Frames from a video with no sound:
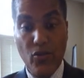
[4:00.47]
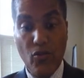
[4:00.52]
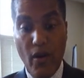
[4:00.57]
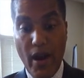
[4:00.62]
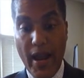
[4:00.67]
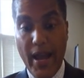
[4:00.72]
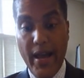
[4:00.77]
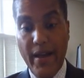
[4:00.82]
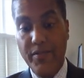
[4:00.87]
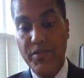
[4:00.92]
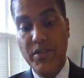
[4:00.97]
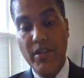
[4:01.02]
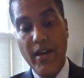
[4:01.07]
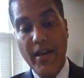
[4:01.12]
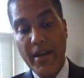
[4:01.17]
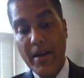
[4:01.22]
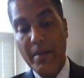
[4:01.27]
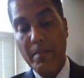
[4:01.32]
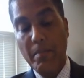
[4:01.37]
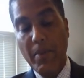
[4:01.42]
grafts
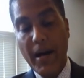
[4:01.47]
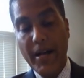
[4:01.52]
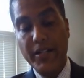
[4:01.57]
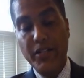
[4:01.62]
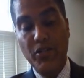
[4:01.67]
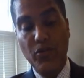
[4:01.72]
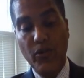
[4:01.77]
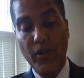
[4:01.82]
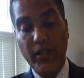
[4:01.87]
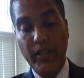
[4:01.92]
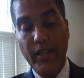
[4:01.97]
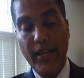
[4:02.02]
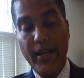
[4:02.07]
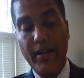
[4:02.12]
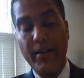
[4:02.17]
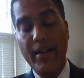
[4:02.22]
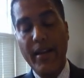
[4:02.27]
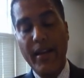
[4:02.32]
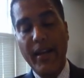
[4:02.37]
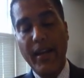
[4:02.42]
by doing
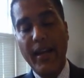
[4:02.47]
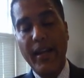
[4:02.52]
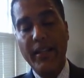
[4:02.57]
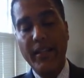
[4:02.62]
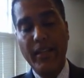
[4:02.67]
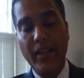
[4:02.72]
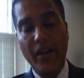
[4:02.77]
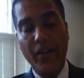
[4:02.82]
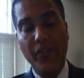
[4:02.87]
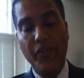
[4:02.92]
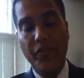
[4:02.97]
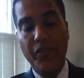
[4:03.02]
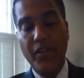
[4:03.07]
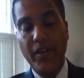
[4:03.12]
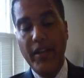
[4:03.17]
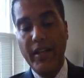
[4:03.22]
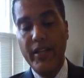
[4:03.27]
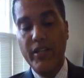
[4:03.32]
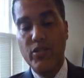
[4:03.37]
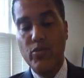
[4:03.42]
that. And the other
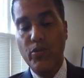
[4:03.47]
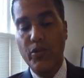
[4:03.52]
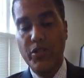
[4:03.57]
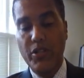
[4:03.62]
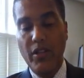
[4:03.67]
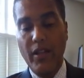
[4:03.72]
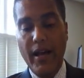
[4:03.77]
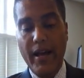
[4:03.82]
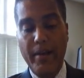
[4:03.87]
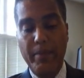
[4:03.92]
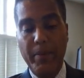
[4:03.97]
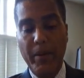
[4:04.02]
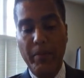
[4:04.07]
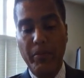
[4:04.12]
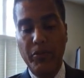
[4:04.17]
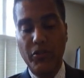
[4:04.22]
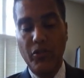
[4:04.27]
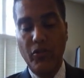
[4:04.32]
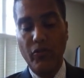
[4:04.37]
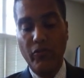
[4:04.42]
thing is, which a lot of
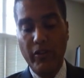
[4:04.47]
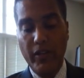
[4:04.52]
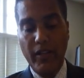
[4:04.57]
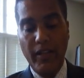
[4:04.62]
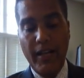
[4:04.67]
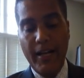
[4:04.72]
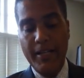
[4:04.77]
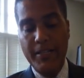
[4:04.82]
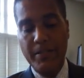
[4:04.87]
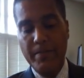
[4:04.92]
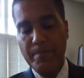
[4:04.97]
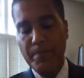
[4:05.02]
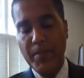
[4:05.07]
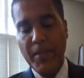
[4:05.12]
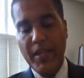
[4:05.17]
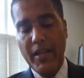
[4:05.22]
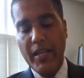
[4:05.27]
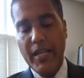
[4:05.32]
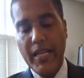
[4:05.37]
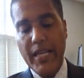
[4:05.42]
people don't realize,
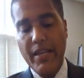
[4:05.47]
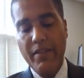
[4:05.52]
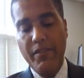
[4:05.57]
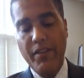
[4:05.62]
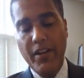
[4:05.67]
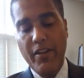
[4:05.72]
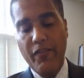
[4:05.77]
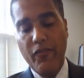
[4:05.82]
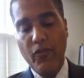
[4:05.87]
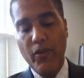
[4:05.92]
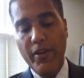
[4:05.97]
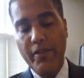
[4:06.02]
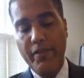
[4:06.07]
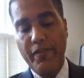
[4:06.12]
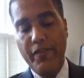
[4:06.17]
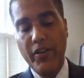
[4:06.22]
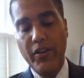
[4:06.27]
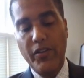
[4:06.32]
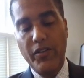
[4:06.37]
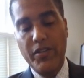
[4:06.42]
even if we
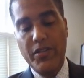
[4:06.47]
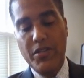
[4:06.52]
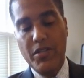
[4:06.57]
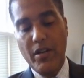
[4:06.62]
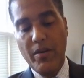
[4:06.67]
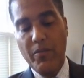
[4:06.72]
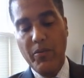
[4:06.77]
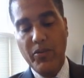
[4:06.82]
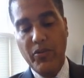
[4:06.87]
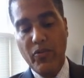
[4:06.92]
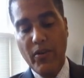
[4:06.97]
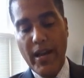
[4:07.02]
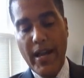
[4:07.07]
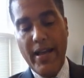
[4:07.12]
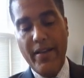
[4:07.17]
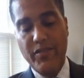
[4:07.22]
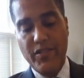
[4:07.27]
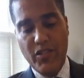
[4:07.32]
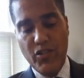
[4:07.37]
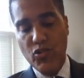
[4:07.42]
fill this up with
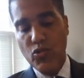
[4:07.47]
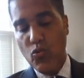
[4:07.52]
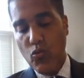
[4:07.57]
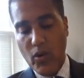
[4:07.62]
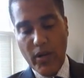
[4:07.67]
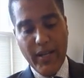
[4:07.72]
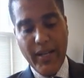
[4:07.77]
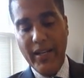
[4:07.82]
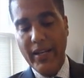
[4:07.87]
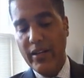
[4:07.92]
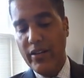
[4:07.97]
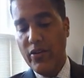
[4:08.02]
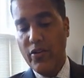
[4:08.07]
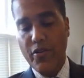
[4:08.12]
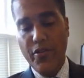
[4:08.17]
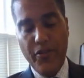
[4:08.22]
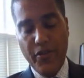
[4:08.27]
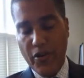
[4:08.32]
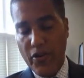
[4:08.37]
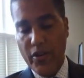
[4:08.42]
grafts at 20 or
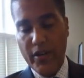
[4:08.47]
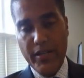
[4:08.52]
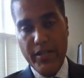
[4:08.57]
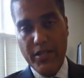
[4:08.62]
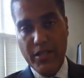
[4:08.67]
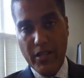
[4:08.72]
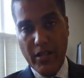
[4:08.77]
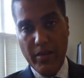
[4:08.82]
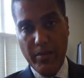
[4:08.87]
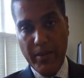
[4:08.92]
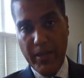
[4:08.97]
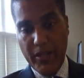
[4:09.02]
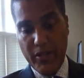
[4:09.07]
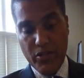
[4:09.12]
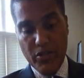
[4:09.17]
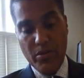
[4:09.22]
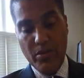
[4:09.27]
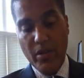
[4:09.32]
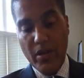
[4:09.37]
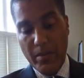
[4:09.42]
30
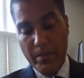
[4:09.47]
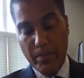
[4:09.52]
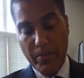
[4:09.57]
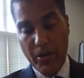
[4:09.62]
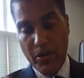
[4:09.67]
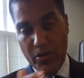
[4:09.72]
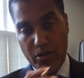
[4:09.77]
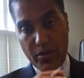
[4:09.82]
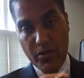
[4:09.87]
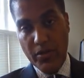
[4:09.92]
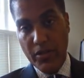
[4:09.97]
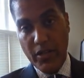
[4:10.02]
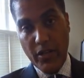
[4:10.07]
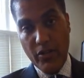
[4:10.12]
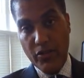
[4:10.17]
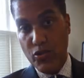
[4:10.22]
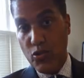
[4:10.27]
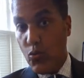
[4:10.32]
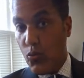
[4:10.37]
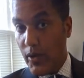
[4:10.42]
centimeters per, you
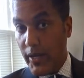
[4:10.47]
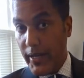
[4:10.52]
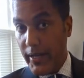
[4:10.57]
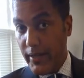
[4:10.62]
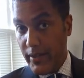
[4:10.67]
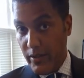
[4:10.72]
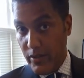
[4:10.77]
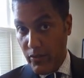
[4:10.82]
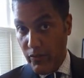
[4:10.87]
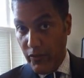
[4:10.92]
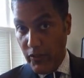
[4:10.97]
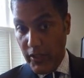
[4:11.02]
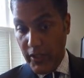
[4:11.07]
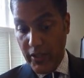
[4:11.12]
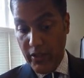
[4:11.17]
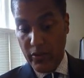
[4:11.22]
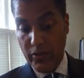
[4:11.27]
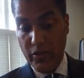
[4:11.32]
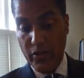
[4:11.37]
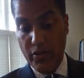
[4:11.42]
know, 20
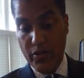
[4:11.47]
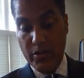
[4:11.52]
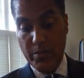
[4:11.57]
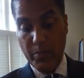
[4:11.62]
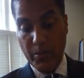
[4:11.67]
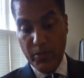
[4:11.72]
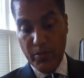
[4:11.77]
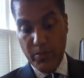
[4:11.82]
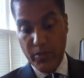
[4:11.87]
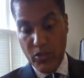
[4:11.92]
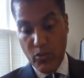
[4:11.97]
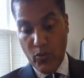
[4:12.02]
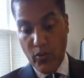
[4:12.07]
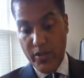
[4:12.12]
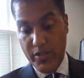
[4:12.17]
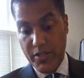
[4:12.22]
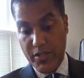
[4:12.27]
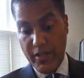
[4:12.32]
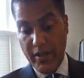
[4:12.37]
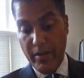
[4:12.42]
follicular units per
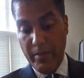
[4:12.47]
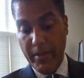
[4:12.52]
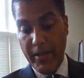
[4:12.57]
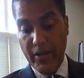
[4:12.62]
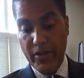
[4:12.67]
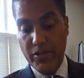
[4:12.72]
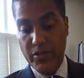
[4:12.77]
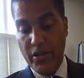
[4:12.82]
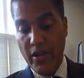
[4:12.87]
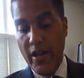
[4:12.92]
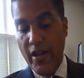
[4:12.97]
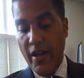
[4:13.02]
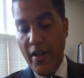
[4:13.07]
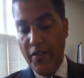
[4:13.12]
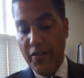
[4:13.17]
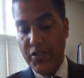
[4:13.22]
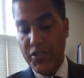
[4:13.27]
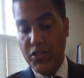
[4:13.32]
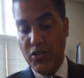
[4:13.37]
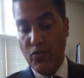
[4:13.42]
square centimeters.
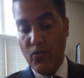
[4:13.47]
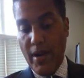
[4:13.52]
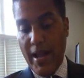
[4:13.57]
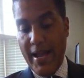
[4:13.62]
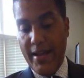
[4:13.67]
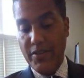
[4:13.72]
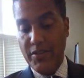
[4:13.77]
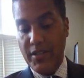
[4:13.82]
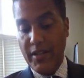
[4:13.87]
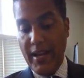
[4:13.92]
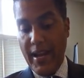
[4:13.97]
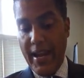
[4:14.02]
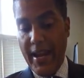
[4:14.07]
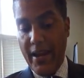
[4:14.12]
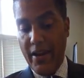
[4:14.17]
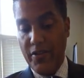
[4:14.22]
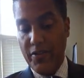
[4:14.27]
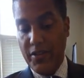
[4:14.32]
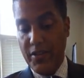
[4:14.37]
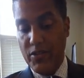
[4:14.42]
The surrounding
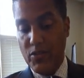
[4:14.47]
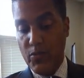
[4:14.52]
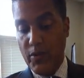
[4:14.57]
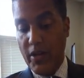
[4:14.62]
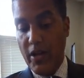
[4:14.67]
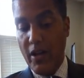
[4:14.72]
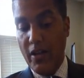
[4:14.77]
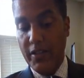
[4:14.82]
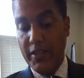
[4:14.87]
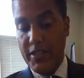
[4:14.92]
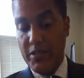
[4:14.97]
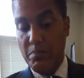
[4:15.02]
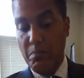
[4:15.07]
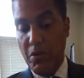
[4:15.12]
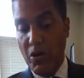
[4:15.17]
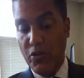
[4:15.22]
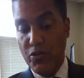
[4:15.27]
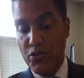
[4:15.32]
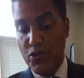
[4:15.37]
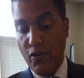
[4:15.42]
hair, these we call these
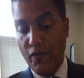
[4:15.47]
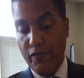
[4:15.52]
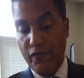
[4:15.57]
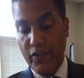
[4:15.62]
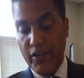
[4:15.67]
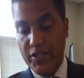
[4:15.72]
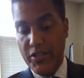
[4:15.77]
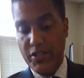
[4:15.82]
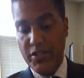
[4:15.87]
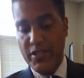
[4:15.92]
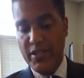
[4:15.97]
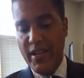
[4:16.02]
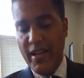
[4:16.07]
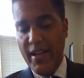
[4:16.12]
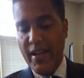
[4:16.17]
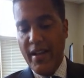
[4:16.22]
bozo fringes,